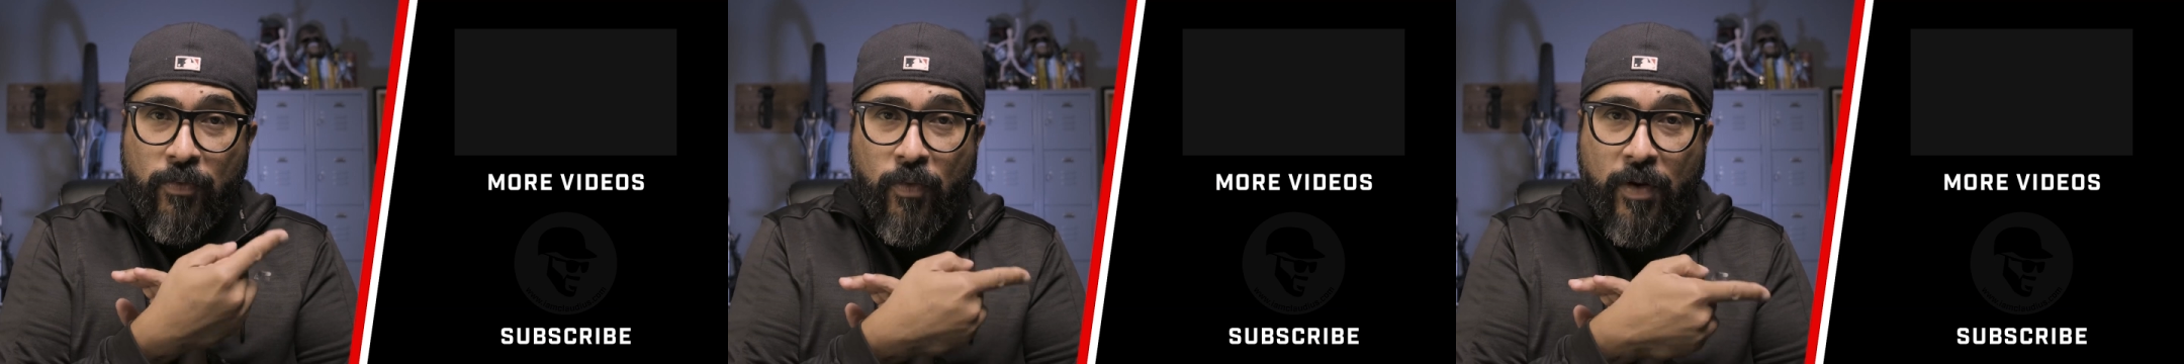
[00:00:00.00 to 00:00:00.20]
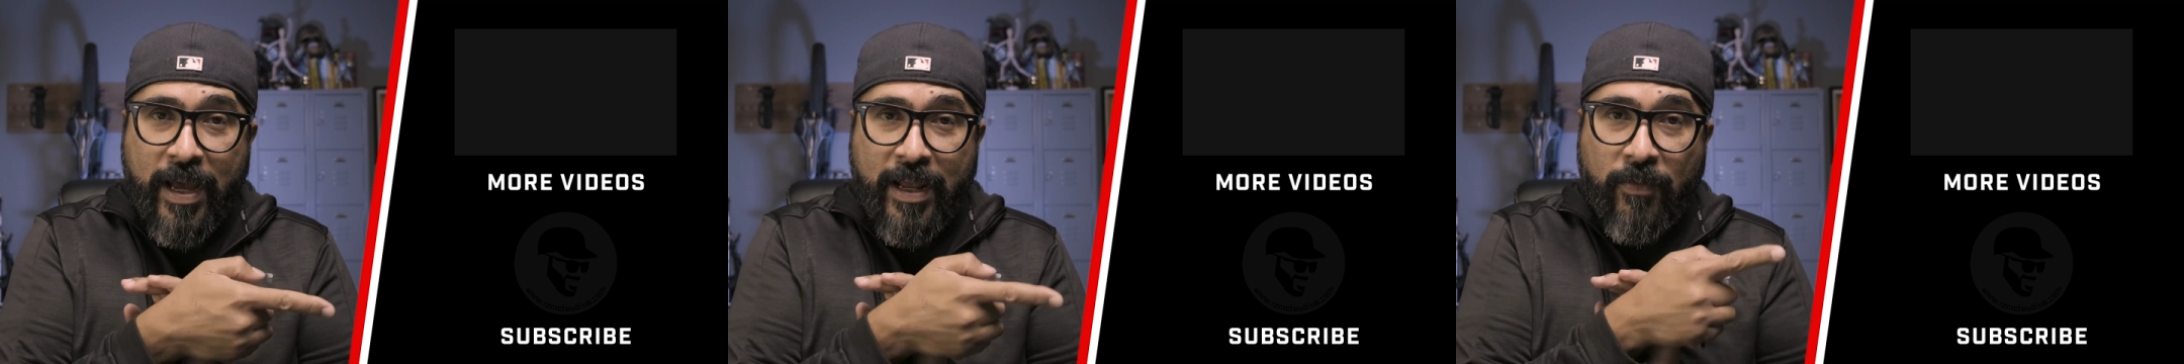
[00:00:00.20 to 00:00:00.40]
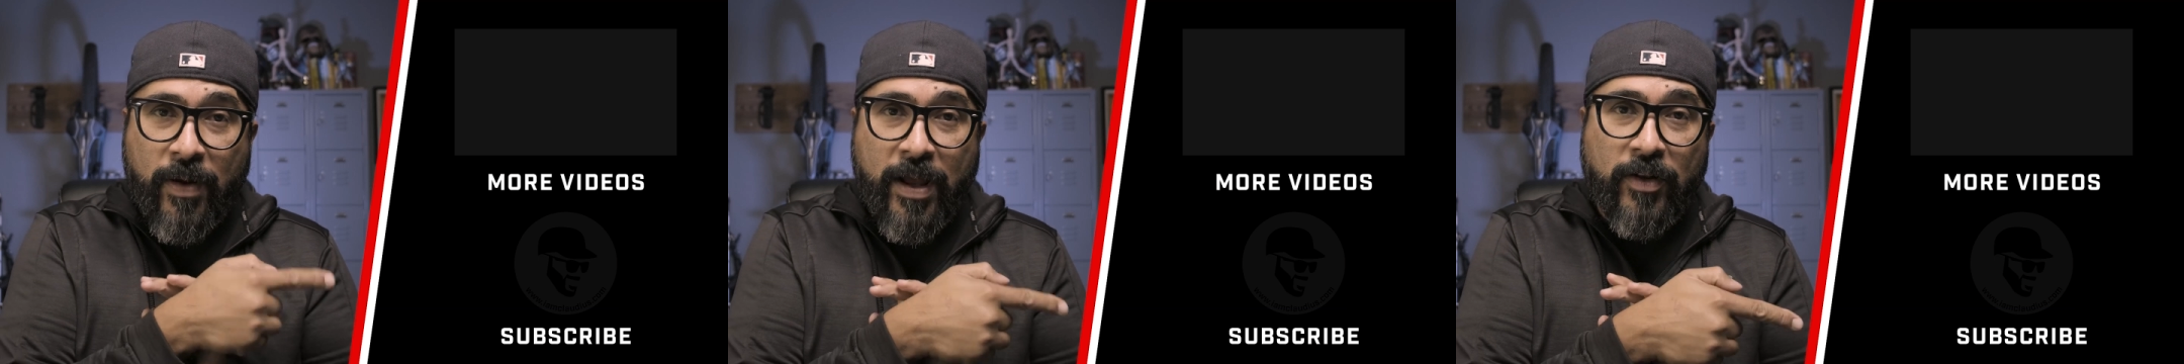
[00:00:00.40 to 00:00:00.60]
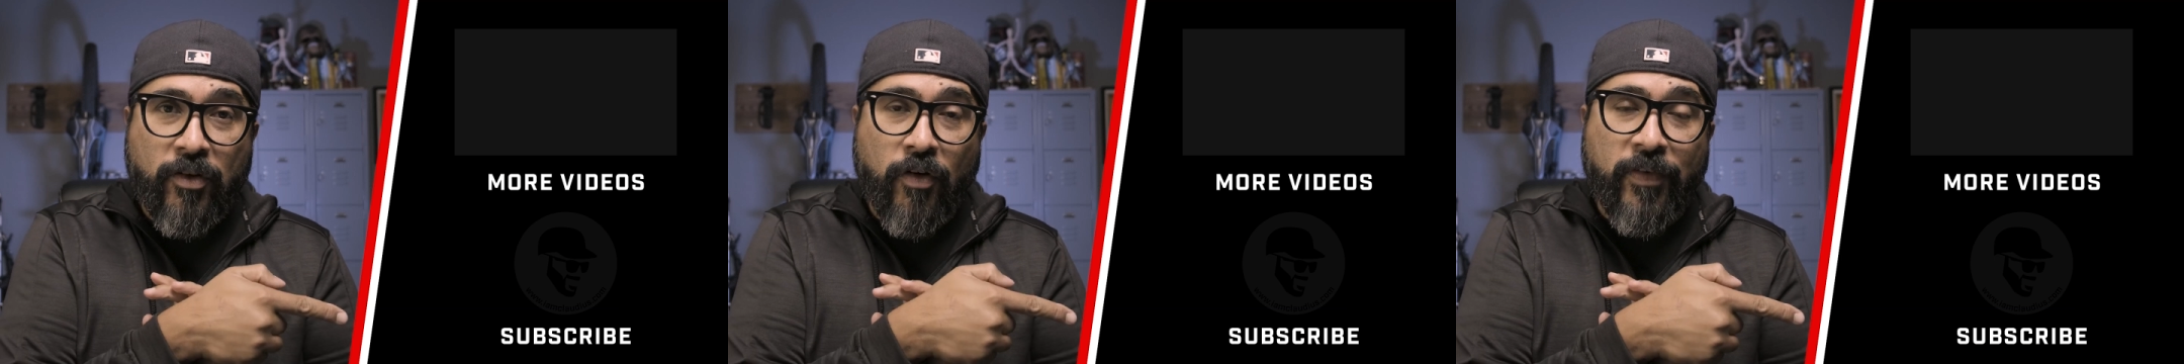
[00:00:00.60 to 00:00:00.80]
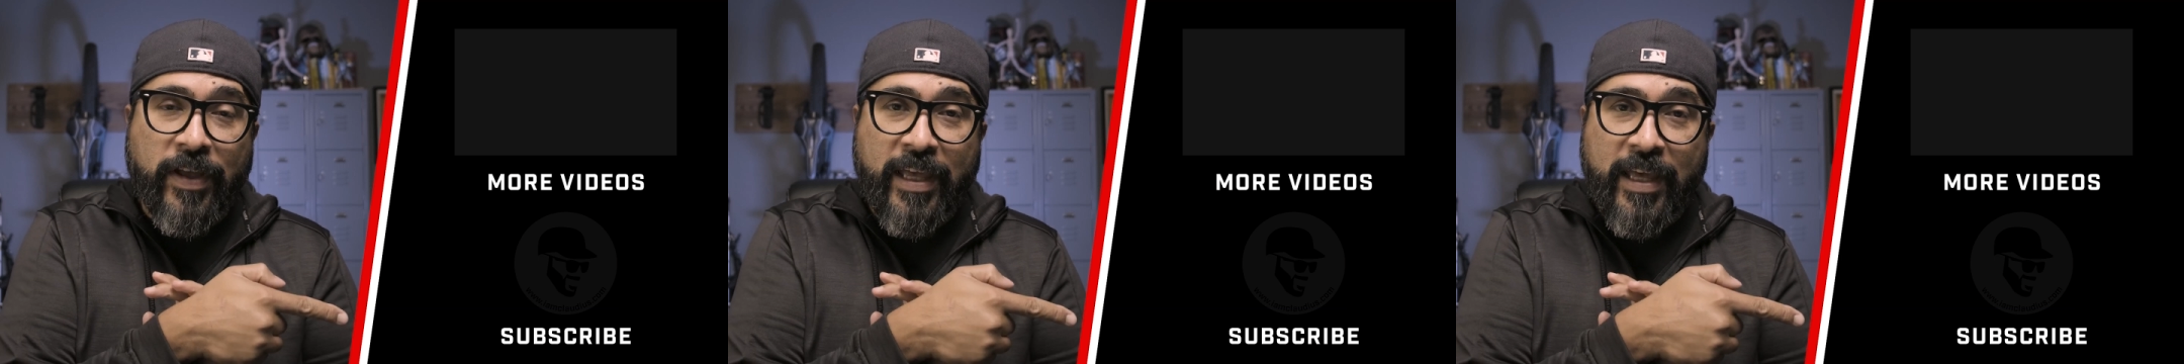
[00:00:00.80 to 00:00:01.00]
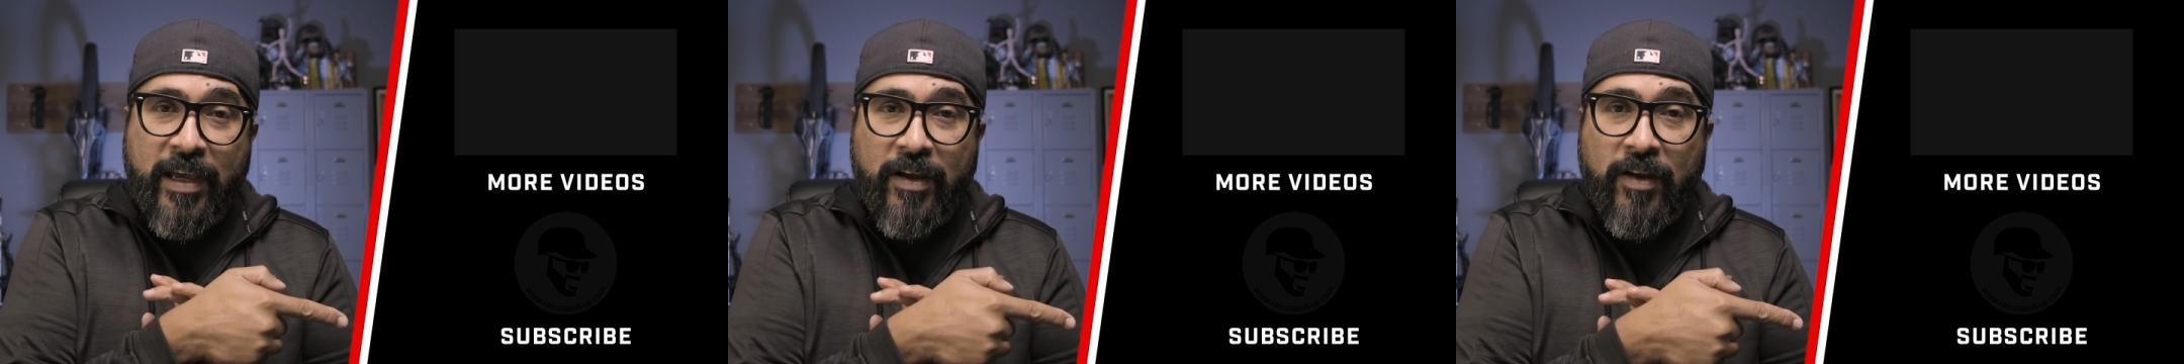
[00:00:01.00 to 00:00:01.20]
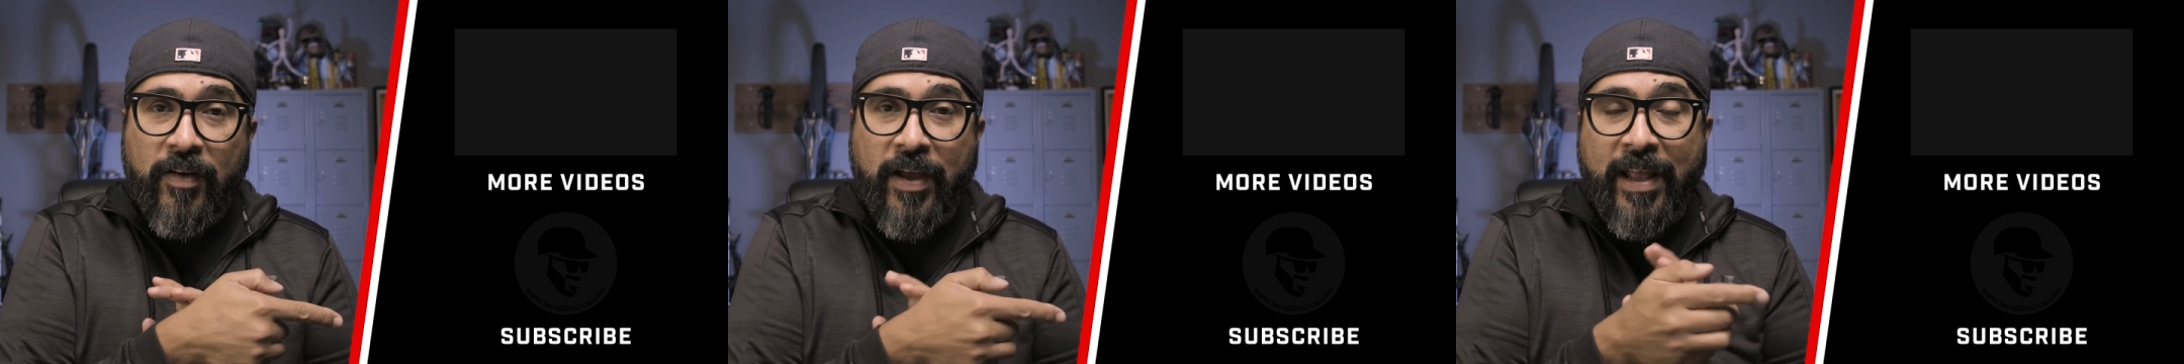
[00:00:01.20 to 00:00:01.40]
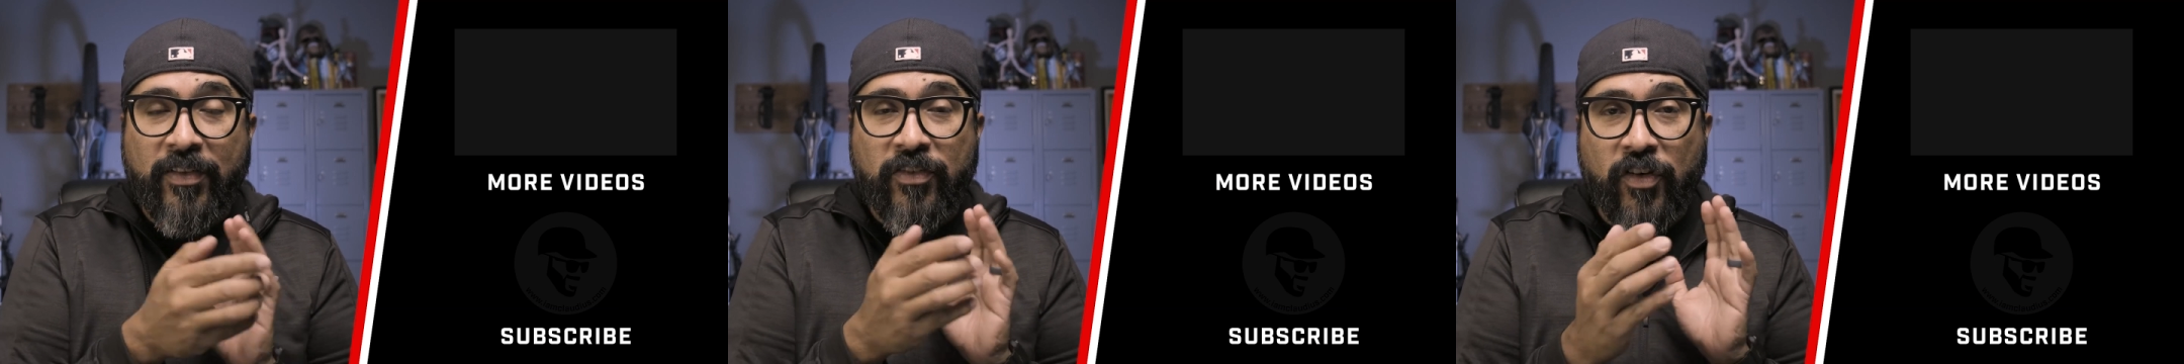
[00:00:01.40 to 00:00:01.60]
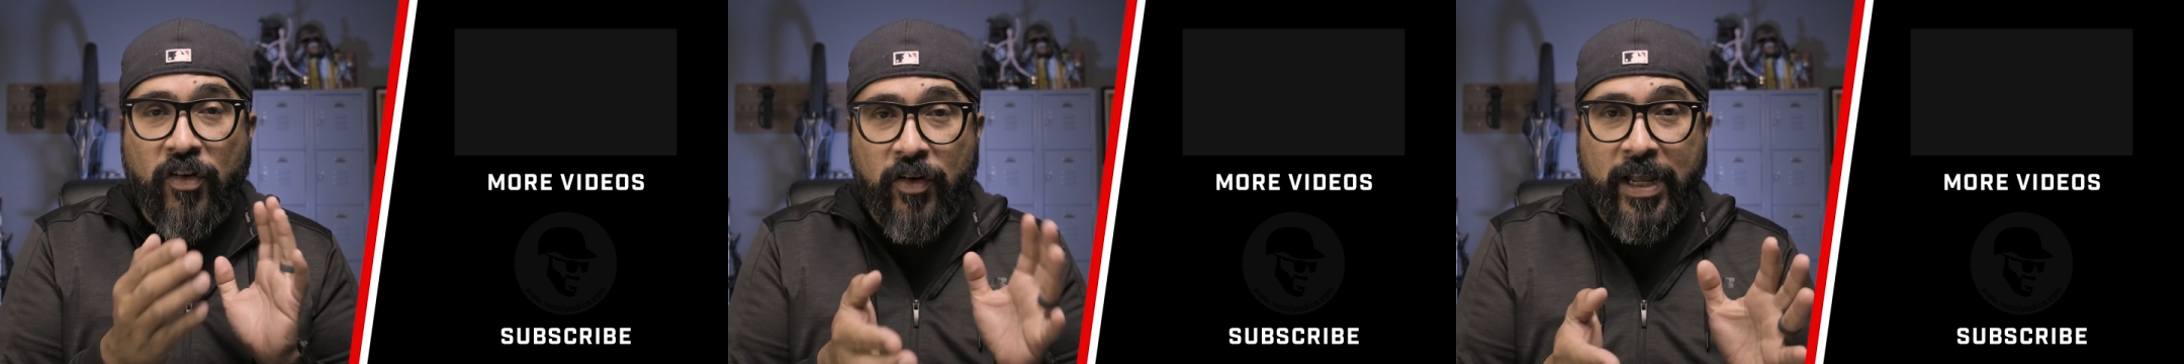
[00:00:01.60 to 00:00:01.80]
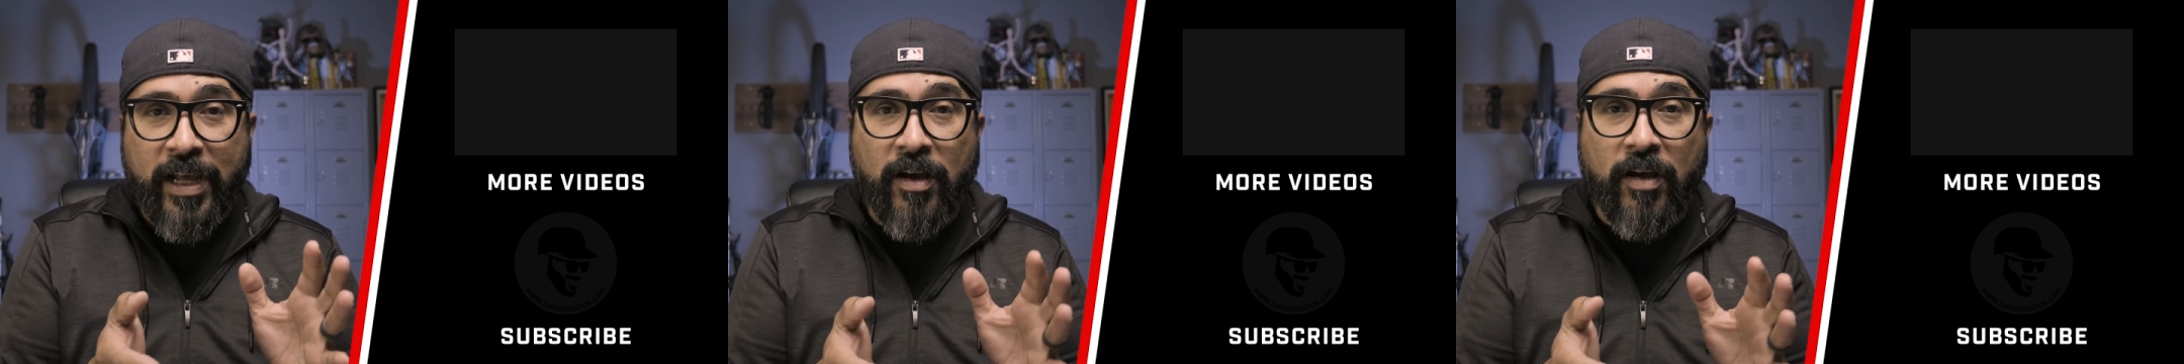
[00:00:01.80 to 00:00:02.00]
right around over here and
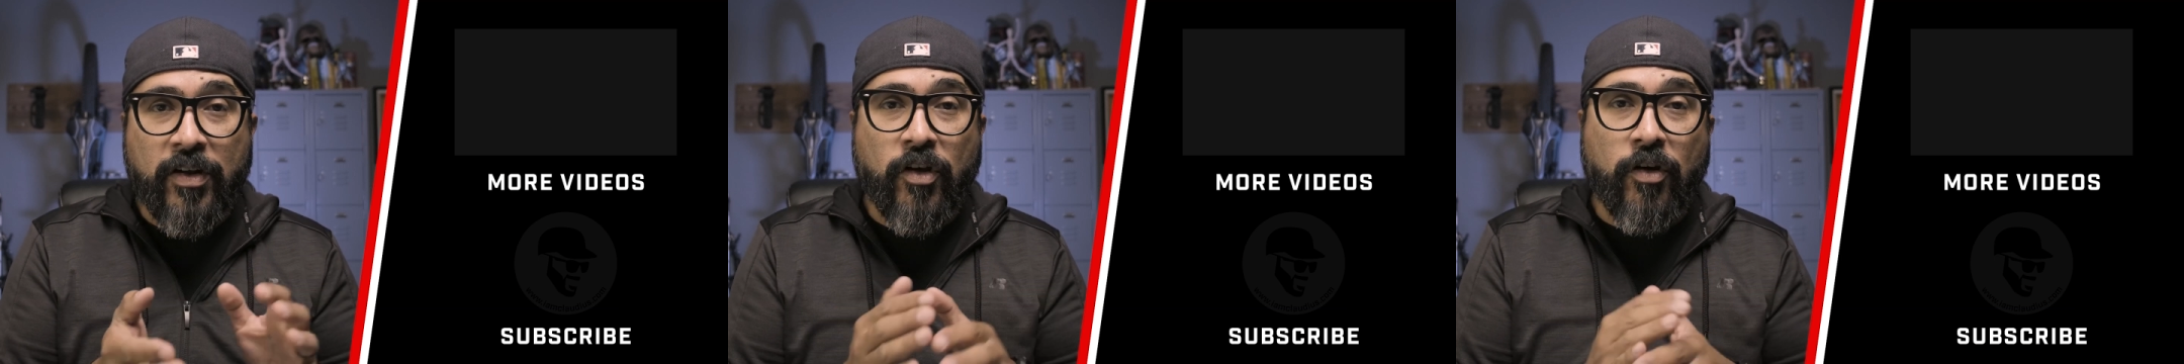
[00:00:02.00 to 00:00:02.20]
turning on